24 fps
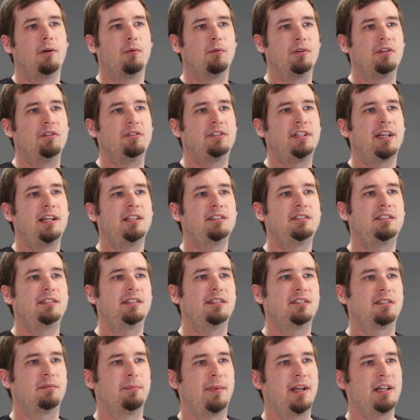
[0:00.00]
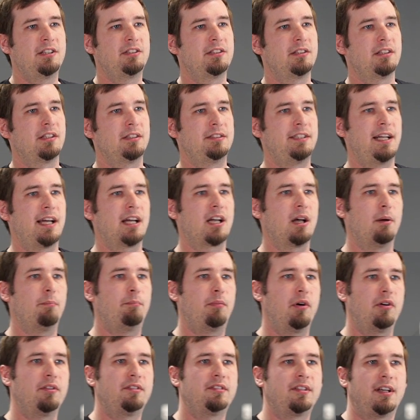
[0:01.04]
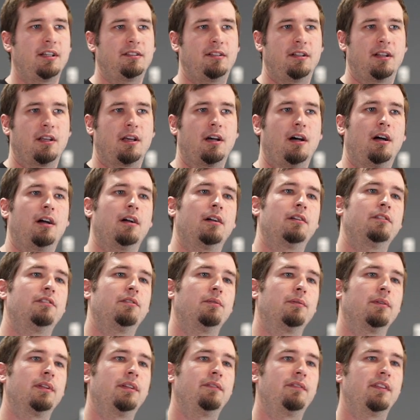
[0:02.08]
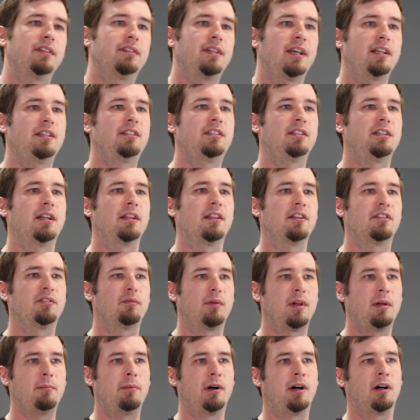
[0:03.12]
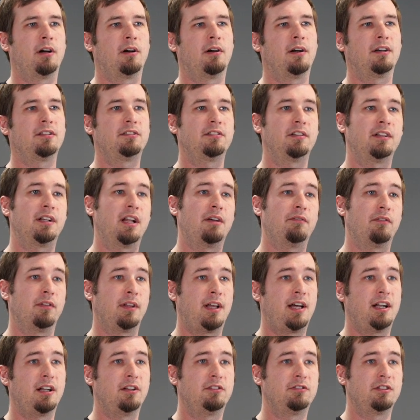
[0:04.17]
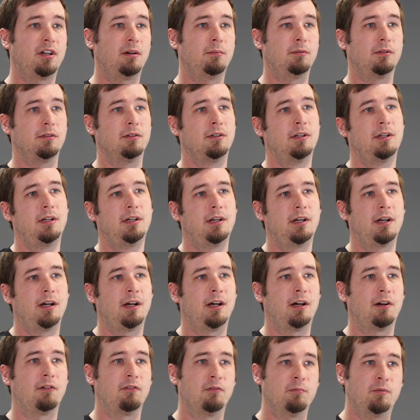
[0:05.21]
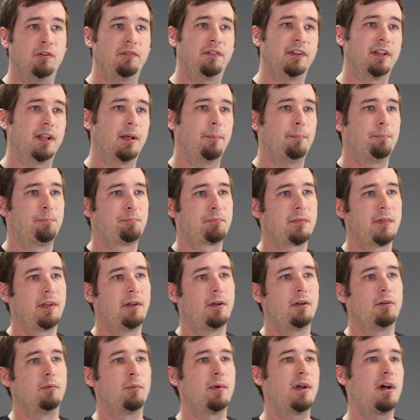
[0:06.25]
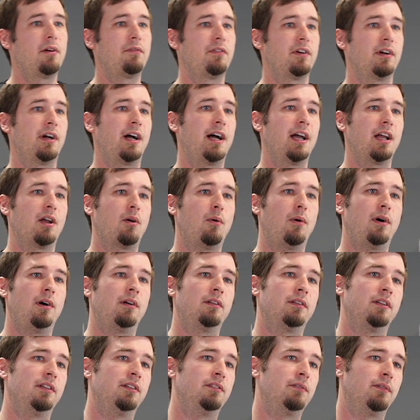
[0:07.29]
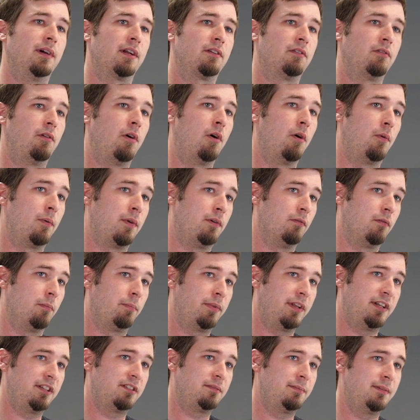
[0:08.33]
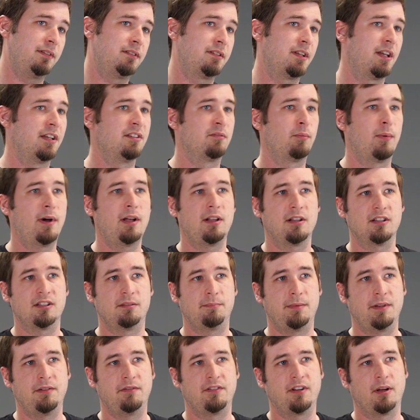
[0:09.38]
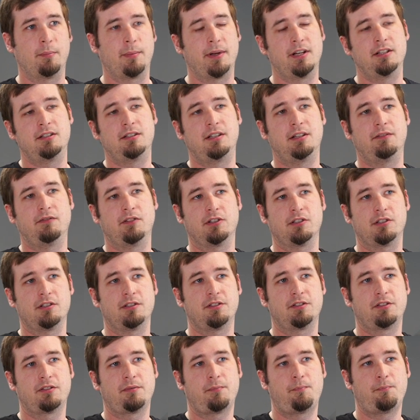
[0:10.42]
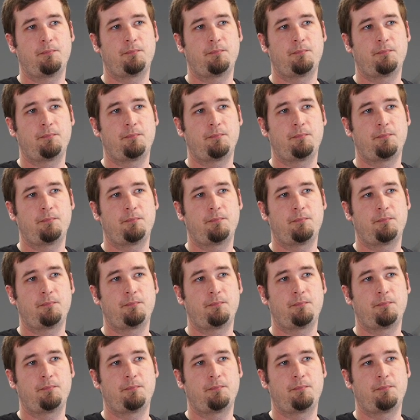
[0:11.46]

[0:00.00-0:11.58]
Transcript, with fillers: When you change these, make sure to jack up both sides of the car to relieve the tension on the sway bar or else you're going to have a lot of trouble uh, removing them. we offer high quality direct OE replacements as well as beefed up HD versions.